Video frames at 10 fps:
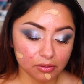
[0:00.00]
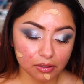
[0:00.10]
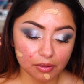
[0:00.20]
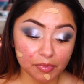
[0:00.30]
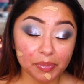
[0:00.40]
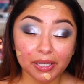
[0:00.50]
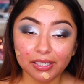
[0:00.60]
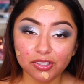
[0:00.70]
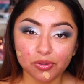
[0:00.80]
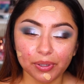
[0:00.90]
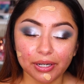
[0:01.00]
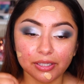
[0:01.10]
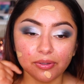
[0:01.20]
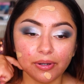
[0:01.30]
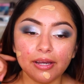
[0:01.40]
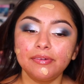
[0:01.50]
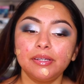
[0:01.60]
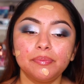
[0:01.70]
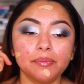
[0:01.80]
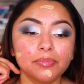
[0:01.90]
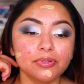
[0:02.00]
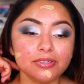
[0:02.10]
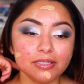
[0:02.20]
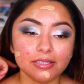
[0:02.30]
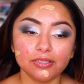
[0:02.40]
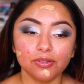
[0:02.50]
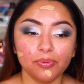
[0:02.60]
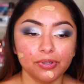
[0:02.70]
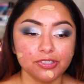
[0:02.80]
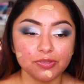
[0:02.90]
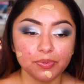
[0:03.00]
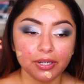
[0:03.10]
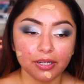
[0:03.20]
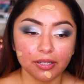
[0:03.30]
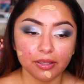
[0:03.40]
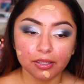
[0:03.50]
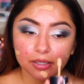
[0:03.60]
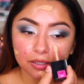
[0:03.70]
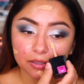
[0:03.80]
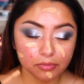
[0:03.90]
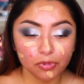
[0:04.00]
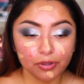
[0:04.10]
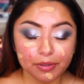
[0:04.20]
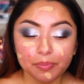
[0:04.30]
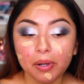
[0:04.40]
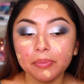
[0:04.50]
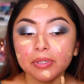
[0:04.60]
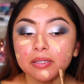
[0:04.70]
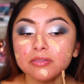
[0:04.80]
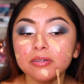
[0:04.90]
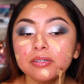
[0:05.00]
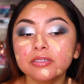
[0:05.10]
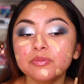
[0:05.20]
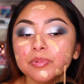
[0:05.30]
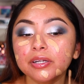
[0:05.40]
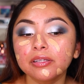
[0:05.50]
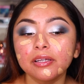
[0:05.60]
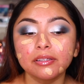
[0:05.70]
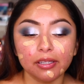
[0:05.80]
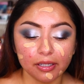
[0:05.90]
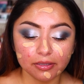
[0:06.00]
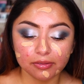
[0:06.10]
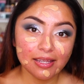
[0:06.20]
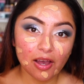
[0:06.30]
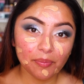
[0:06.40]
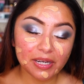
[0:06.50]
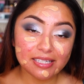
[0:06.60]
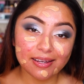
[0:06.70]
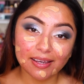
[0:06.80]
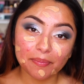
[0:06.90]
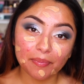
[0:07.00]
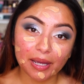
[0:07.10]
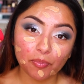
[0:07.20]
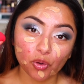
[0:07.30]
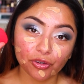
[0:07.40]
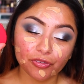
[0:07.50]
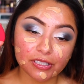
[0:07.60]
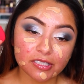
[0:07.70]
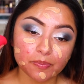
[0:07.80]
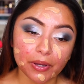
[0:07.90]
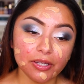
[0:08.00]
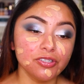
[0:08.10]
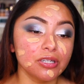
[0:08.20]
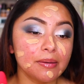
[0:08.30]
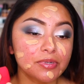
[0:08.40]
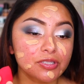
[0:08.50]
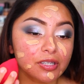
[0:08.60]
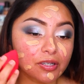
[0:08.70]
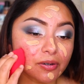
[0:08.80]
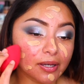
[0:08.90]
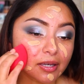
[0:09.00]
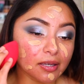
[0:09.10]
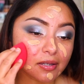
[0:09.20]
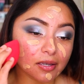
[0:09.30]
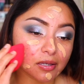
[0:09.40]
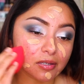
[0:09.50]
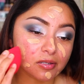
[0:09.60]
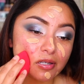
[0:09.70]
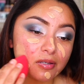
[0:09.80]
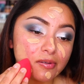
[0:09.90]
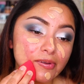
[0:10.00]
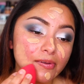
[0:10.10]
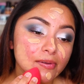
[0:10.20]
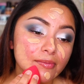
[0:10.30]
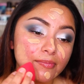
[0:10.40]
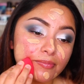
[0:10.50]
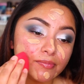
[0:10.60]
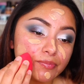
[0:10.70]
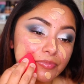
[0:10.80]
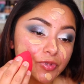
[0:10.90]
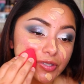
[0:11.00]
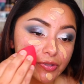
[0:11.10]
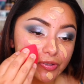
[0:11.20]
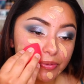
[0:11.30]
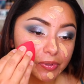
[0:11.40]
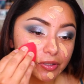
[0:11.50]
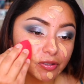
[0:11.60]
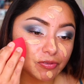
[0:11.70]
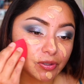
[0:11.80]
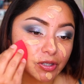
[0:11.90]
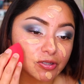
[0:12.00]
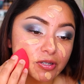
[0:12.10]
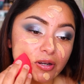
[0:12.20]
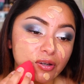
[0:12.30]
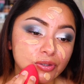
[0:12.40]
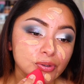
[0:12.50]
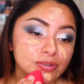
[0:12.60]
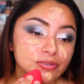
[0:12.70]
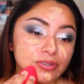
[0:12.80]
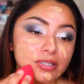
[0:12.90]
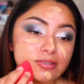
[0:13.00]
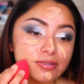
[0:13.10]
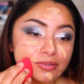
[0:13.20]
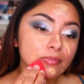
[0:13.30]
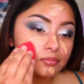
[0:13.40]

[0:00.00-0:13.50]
I'm applying it to where I don't have any pimples because I don't want to spread anything. Well, it probably is already spreading like that. Now I'm going to take my Morphe sponge and I'm just going to go ahead and distribute the foundation all throughout the face.